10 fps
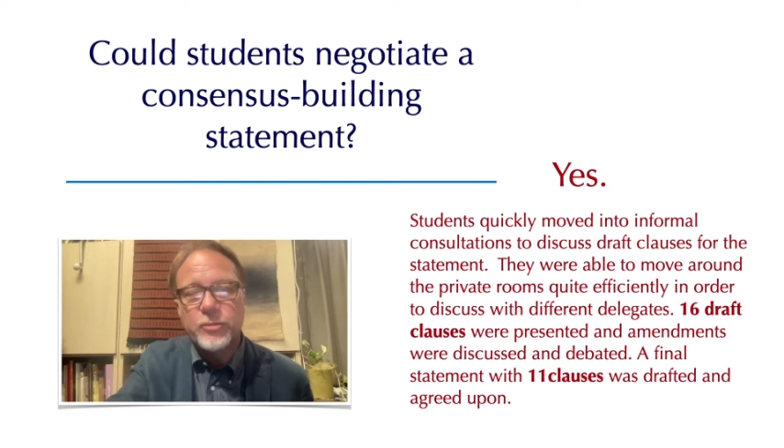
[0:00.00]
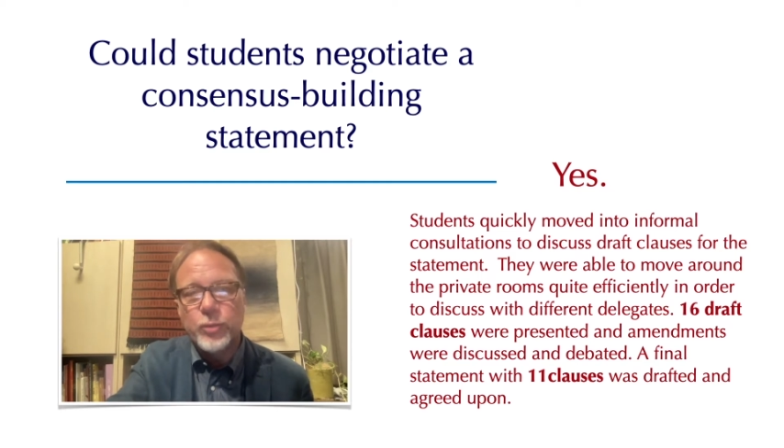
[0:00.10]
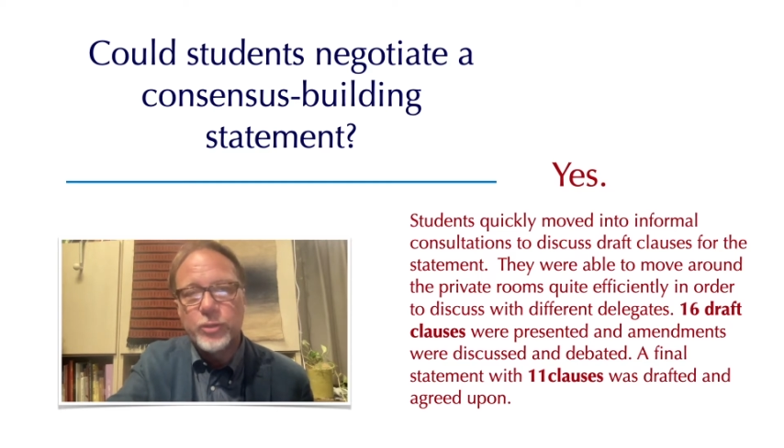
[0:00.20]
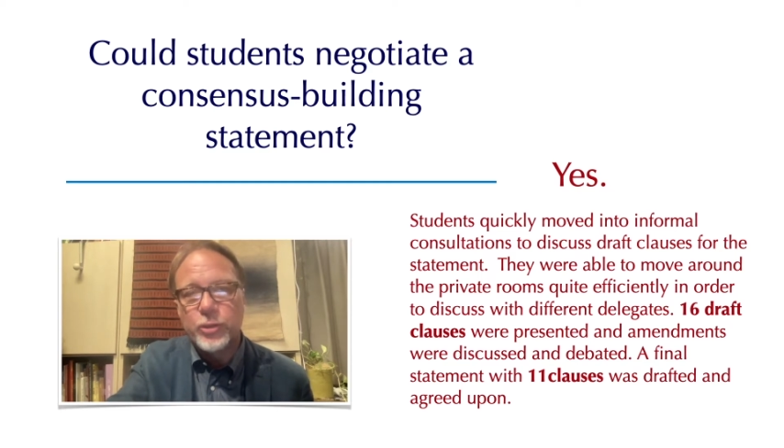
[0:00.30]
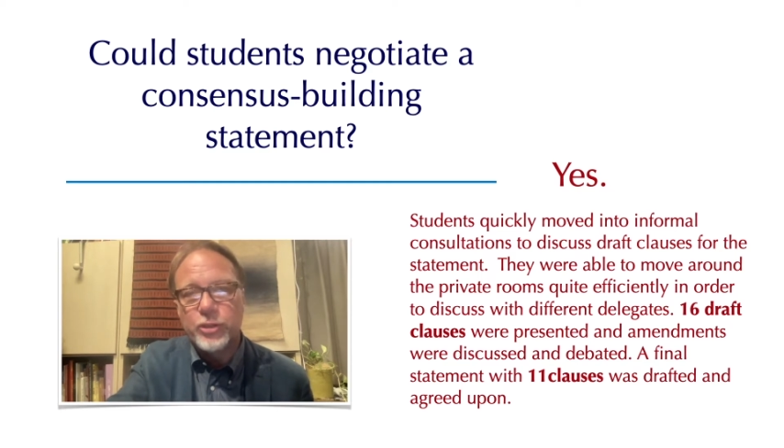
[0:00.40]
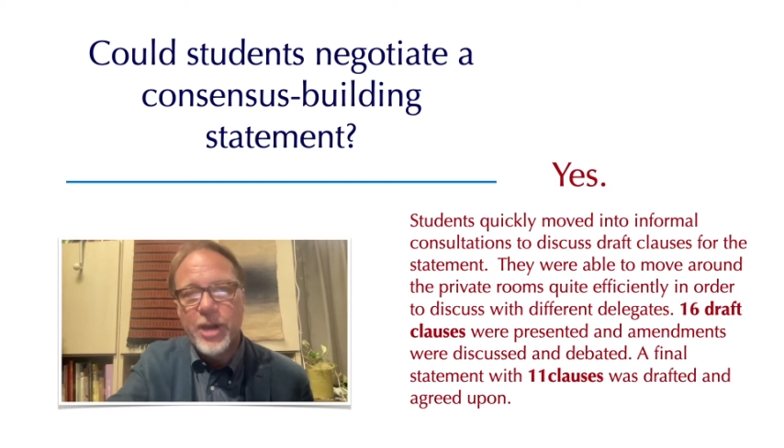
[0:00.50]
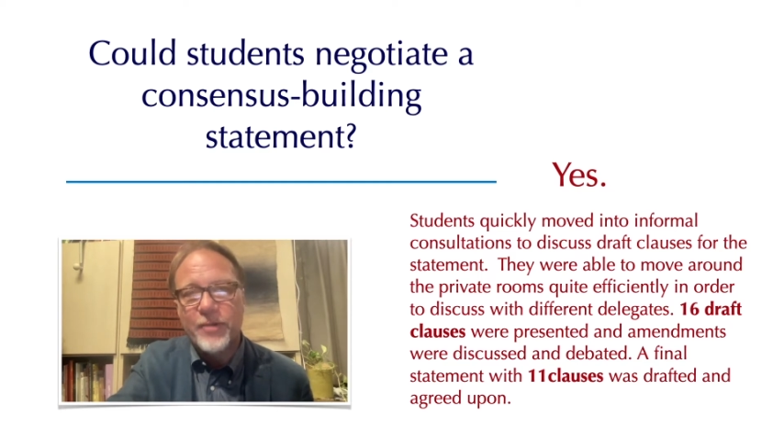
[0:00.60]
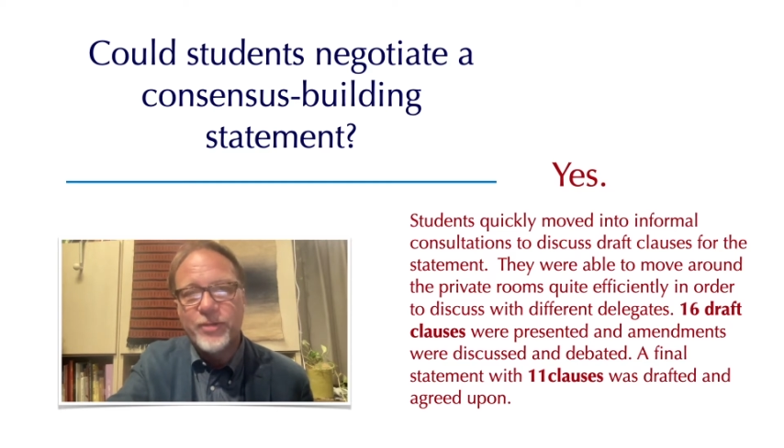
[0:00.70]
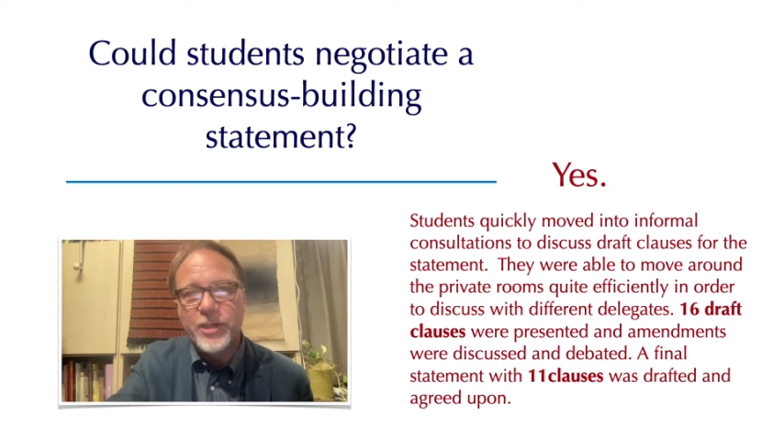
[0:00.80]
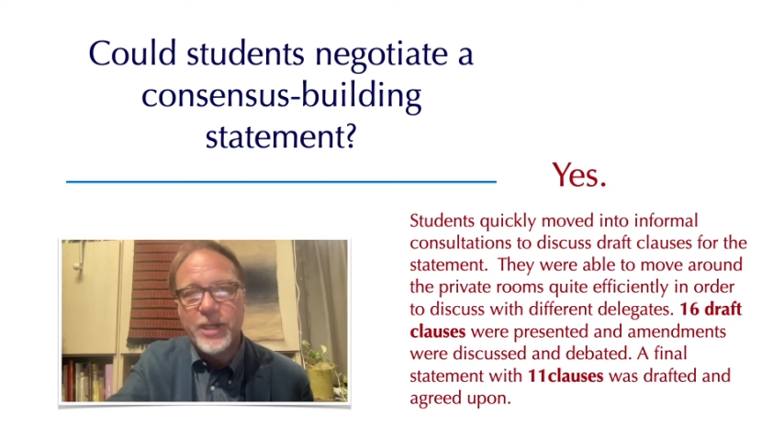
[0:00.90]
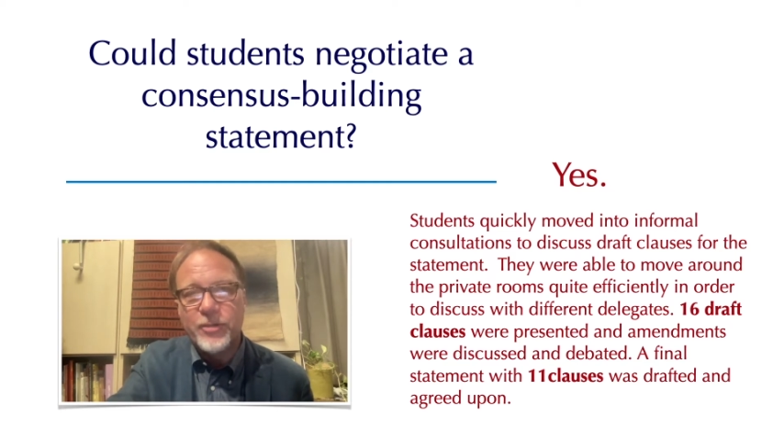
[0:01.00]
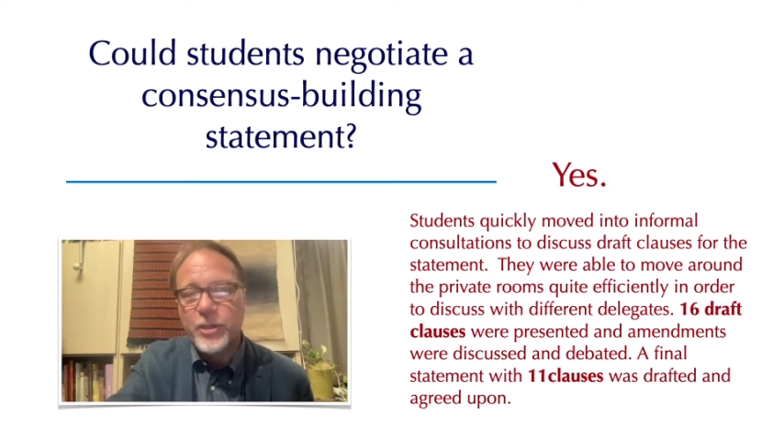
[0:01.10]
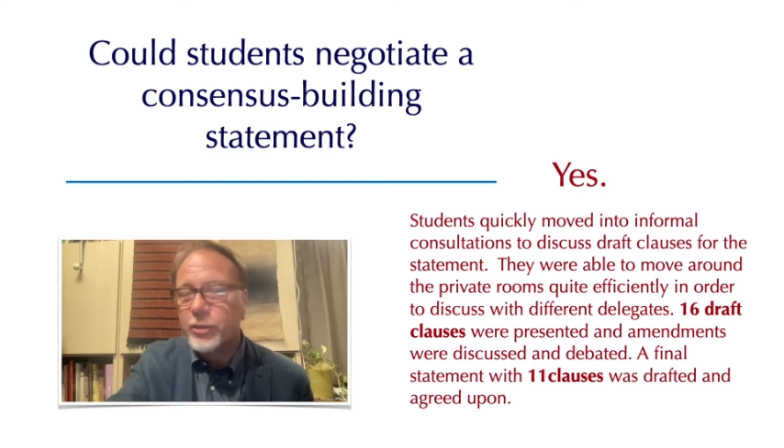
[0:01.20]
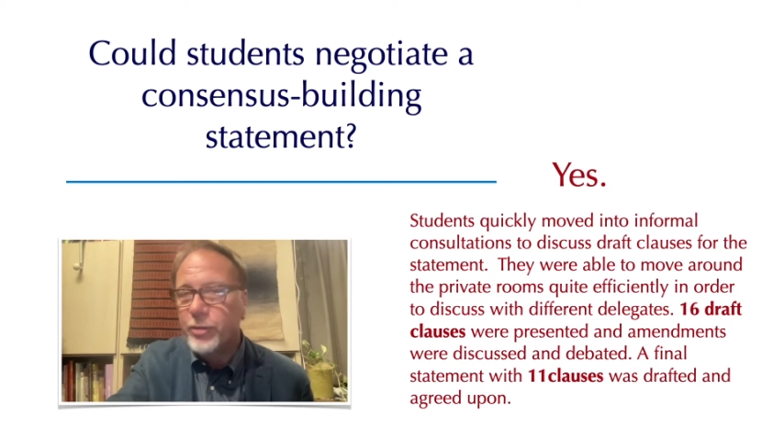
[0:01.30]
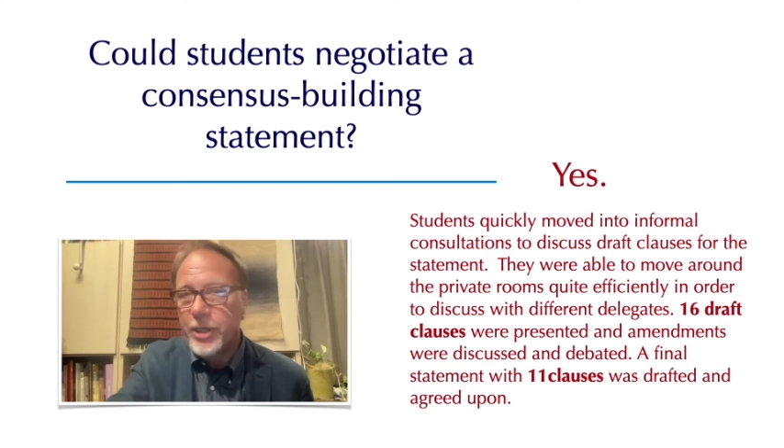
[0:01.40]
which were drafted and then
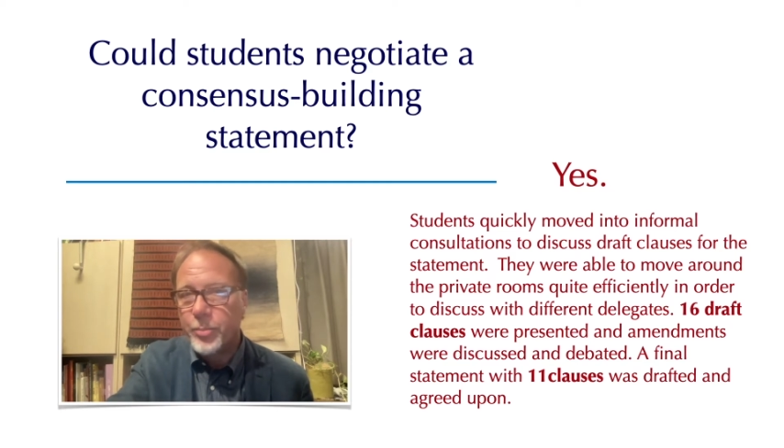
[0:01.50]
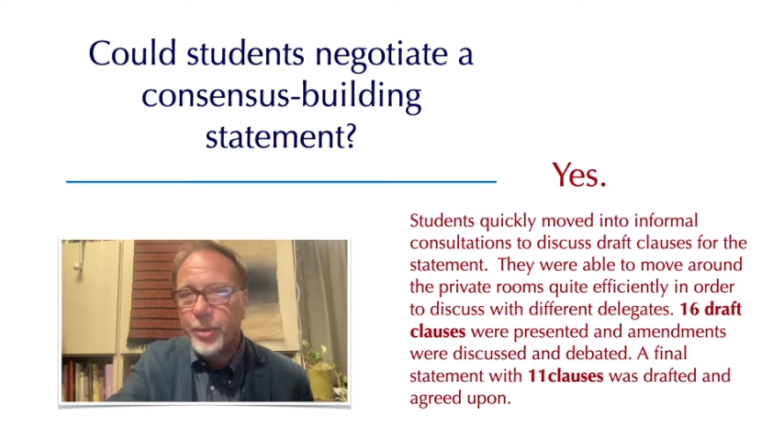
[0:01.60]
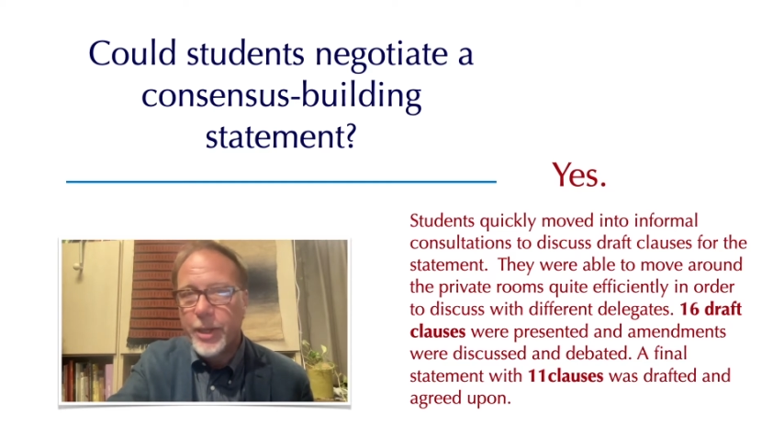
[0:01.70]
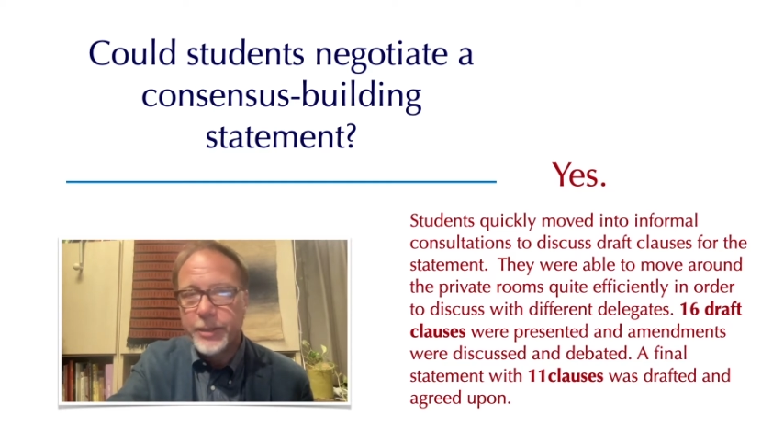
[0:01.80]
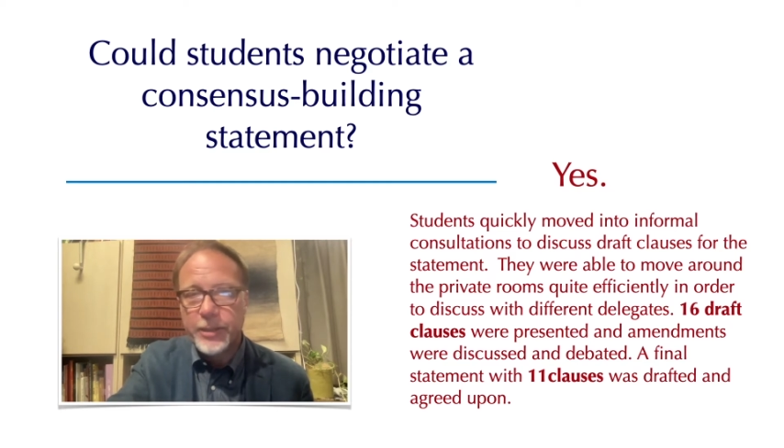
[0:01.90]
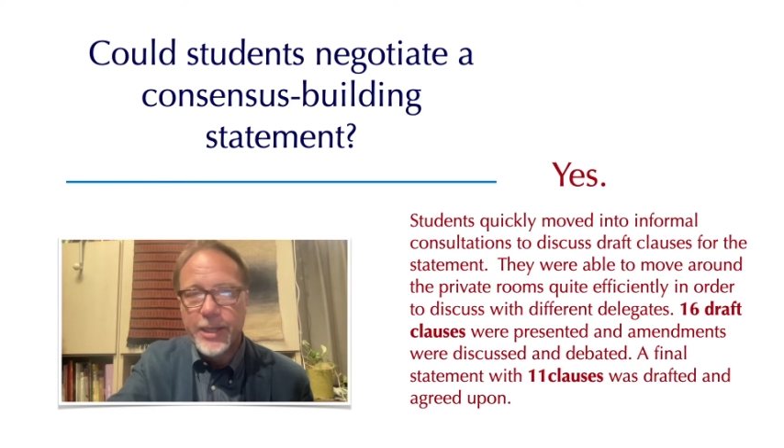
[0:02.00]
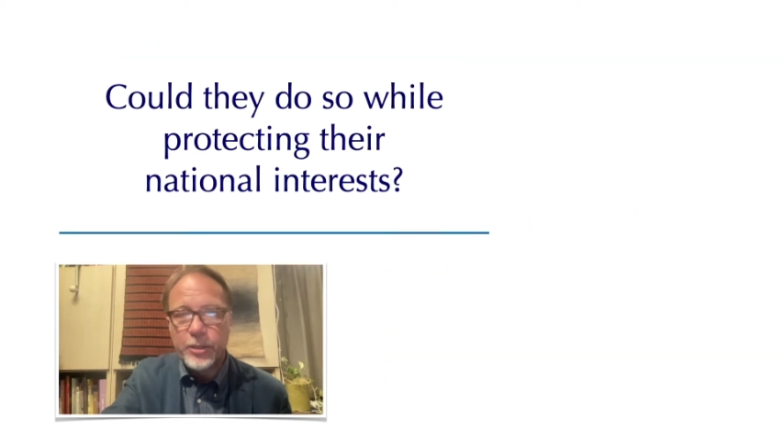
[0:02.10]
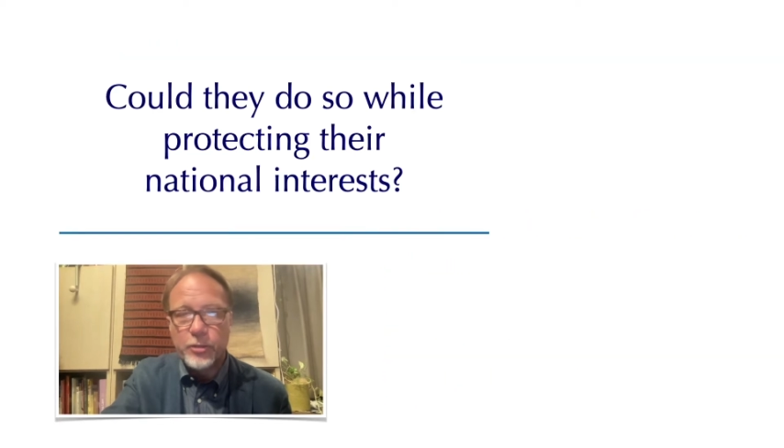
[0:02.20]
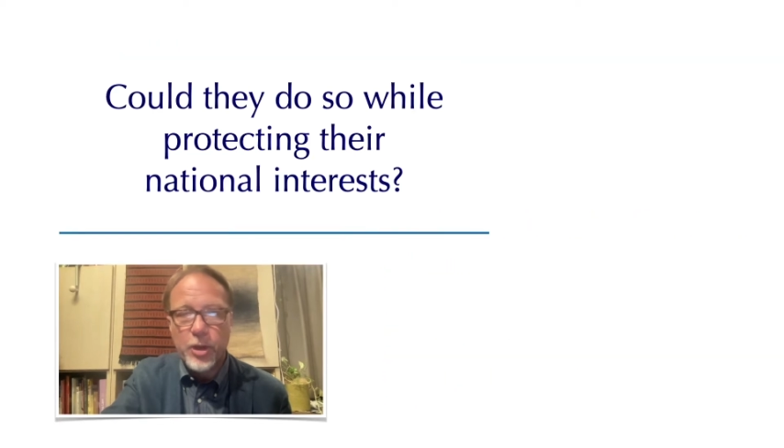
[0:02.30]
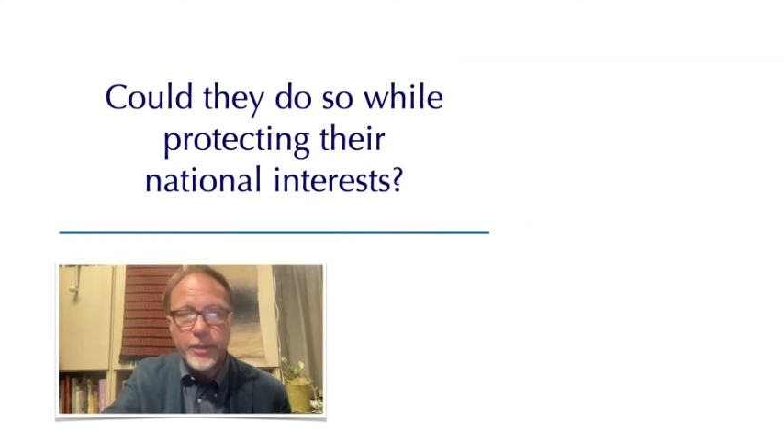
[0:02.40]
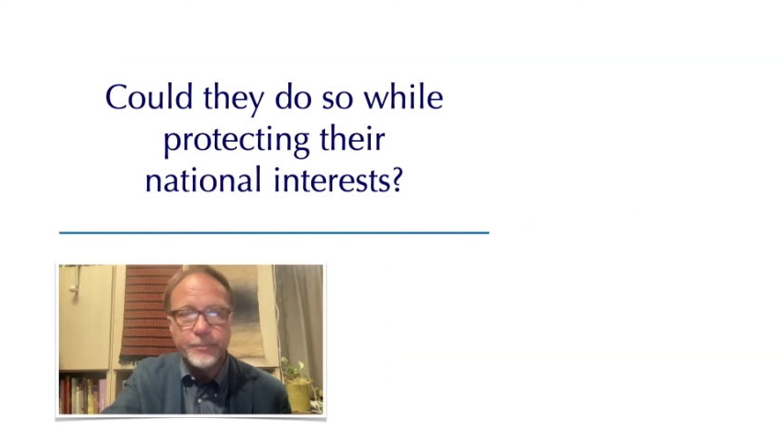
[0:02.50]
agreed upon later on.